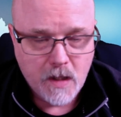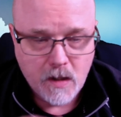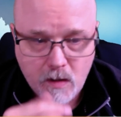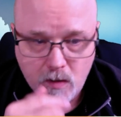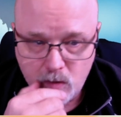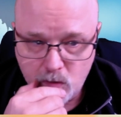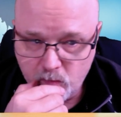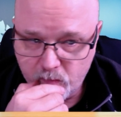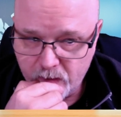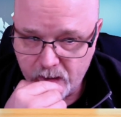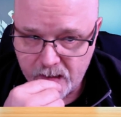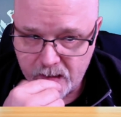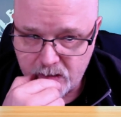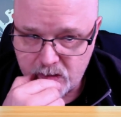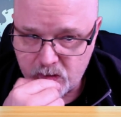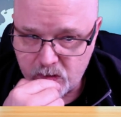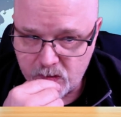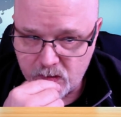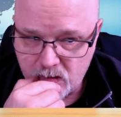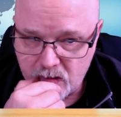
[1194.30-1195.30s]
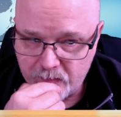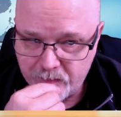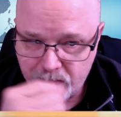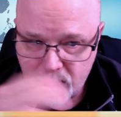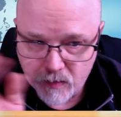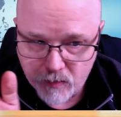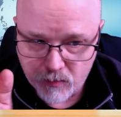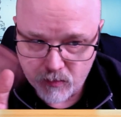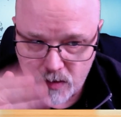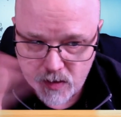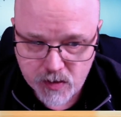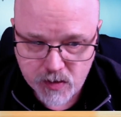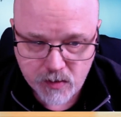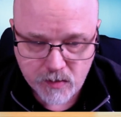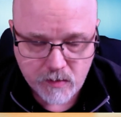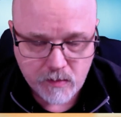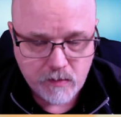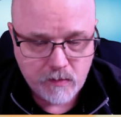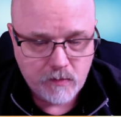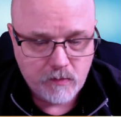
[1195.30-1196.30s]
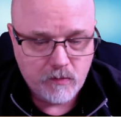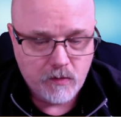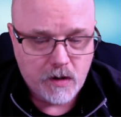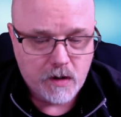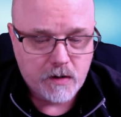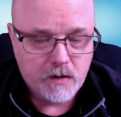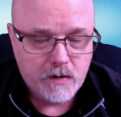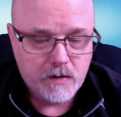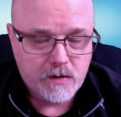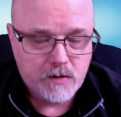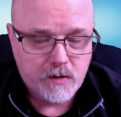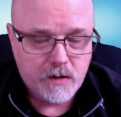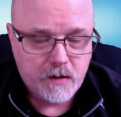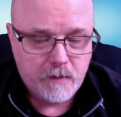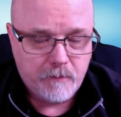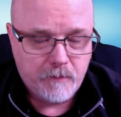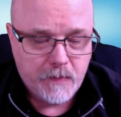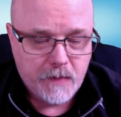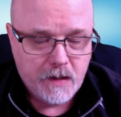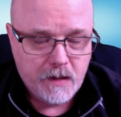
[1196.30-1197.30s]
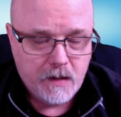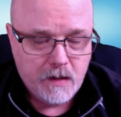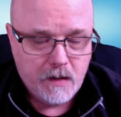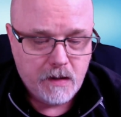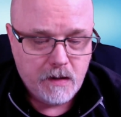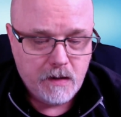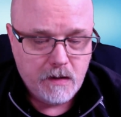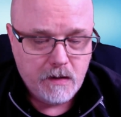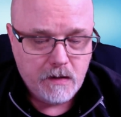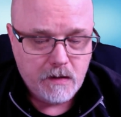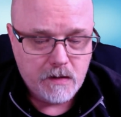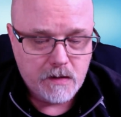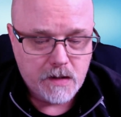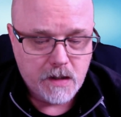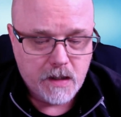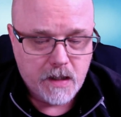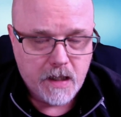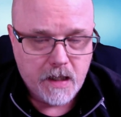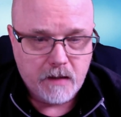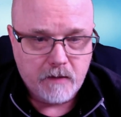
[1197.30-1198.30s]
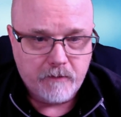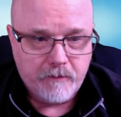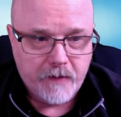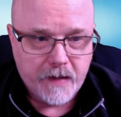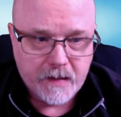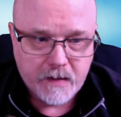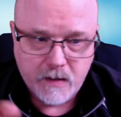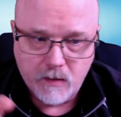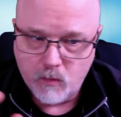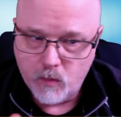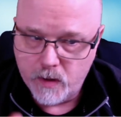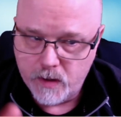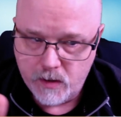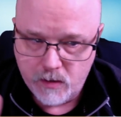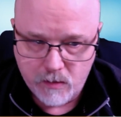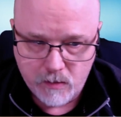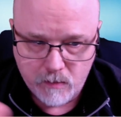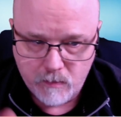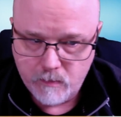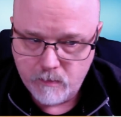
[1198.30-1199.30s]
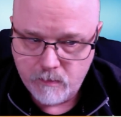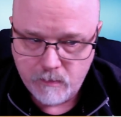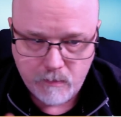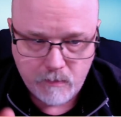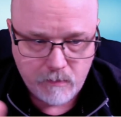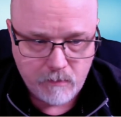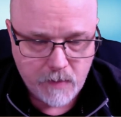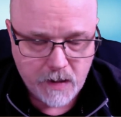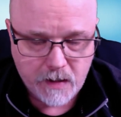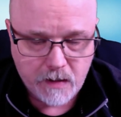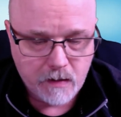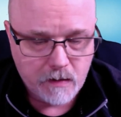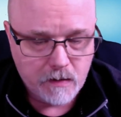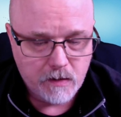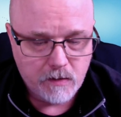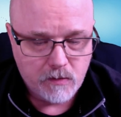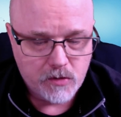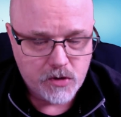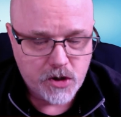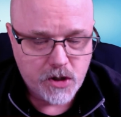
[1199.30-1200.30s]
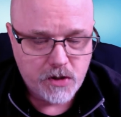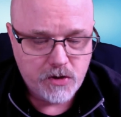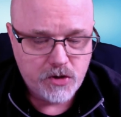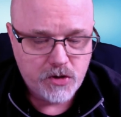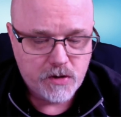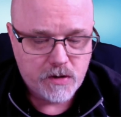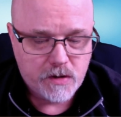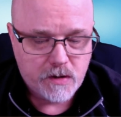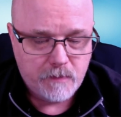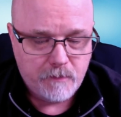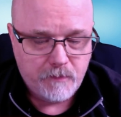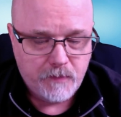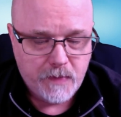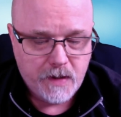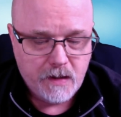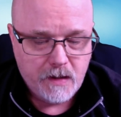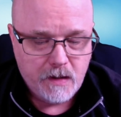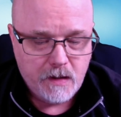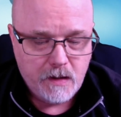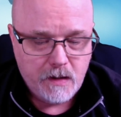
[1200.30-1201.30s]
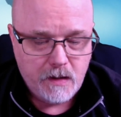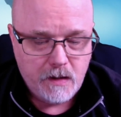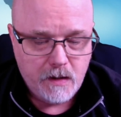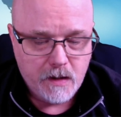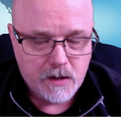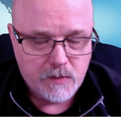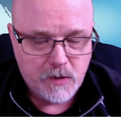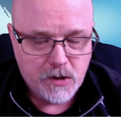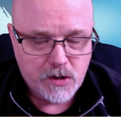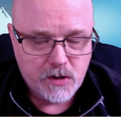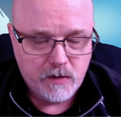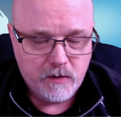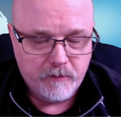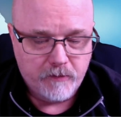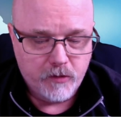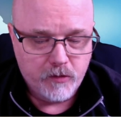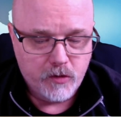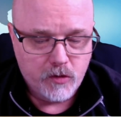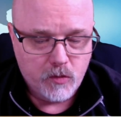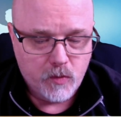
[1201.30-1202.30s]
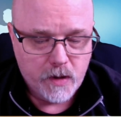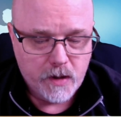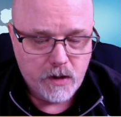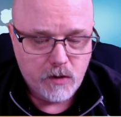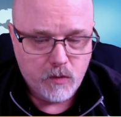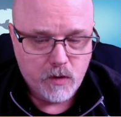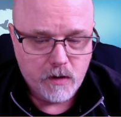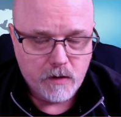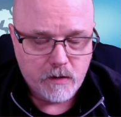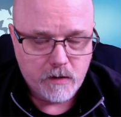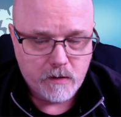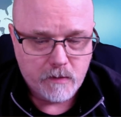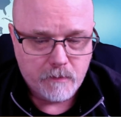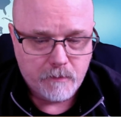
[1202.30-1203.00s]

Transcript: Don't forget I turned off the thruster rockets, right? Because they can affect it when you're making changes, especially the further away you are there.